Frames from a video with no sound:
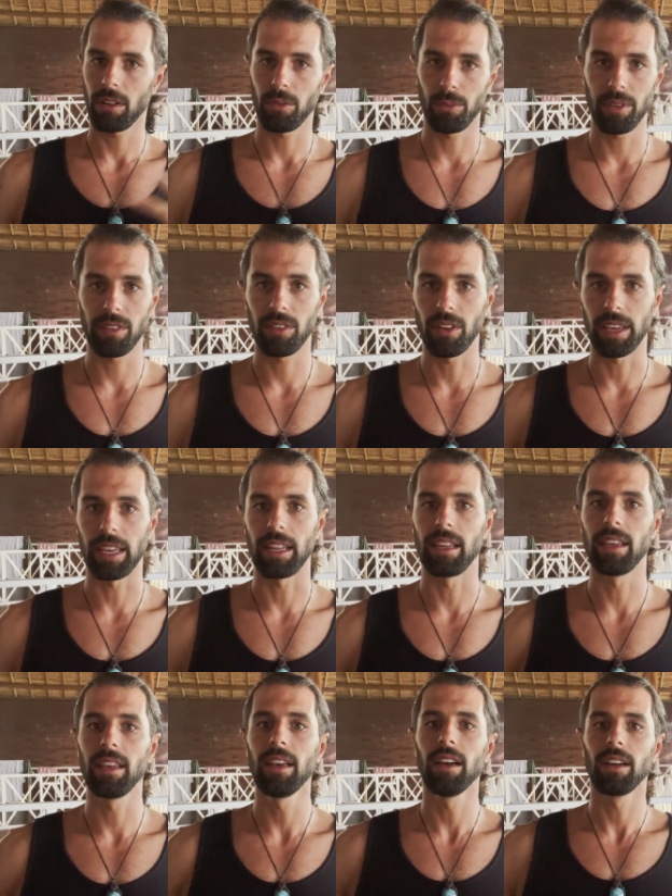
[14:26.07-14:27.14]
with the
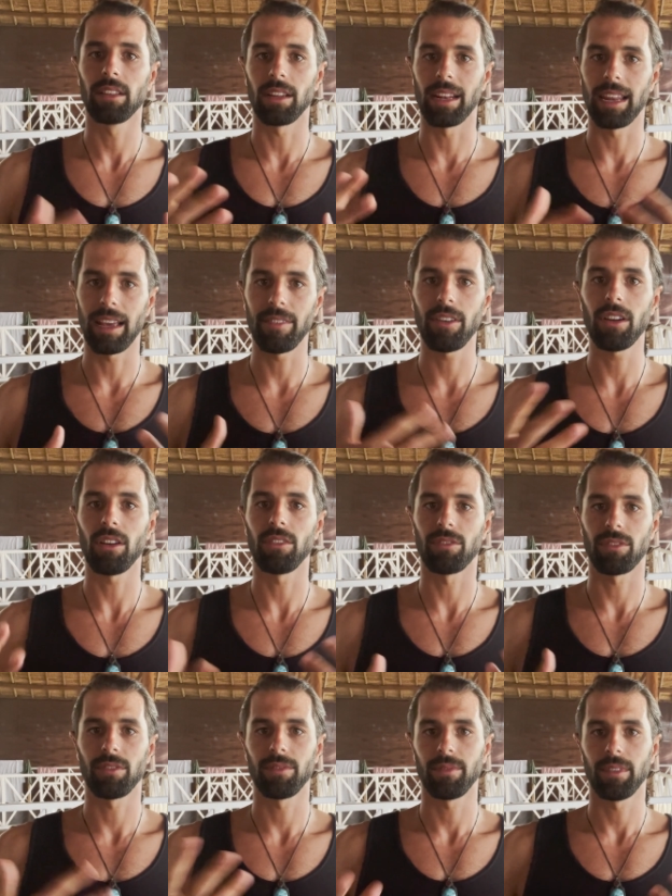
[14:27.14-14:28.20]
Healy the level of
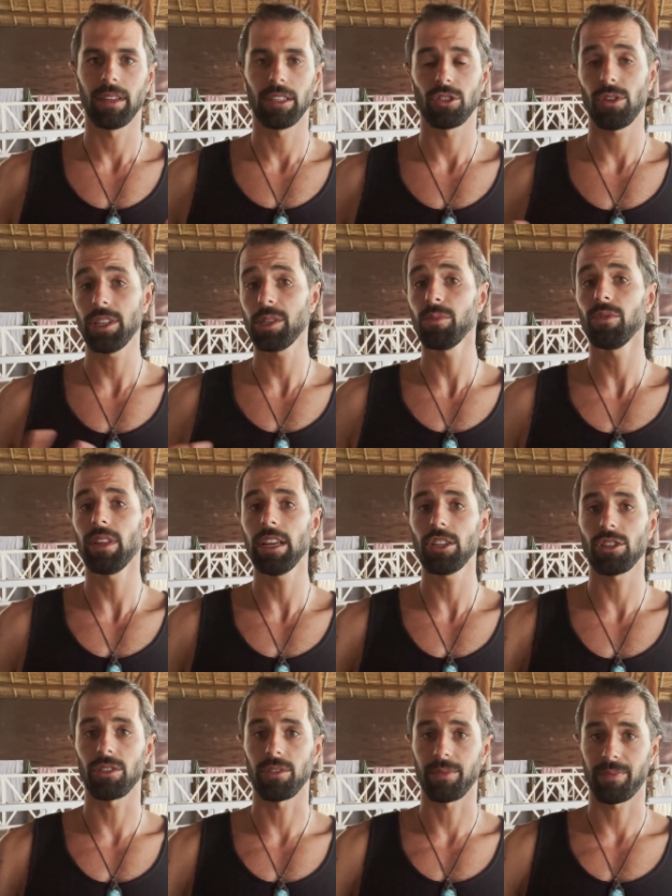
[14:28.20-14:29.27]

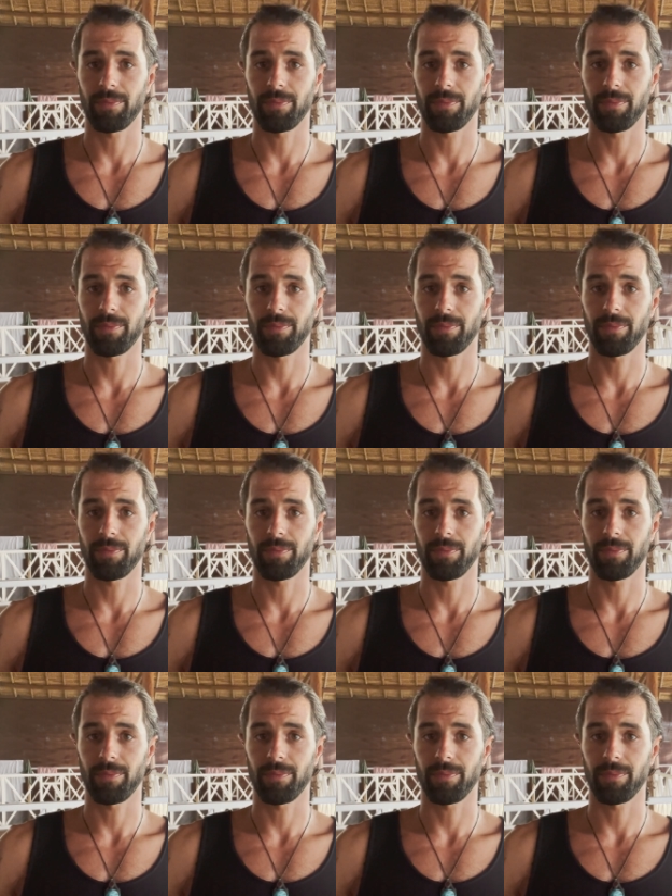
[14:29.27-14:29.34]
transmutation.